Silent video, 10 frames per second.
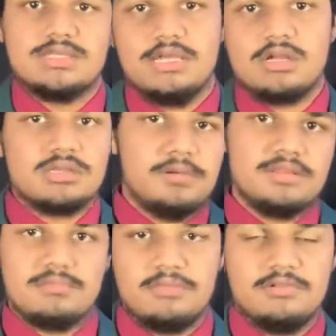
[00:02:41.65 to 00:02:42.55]
I talked about
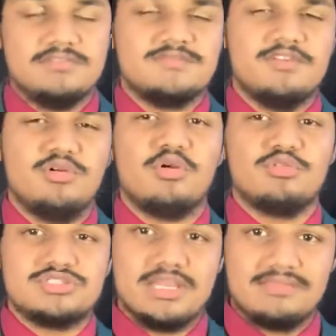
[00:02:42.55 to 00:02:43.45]
that in my previous video. Go
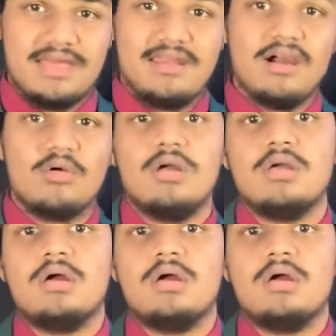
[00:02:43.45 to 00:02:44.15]
check that out.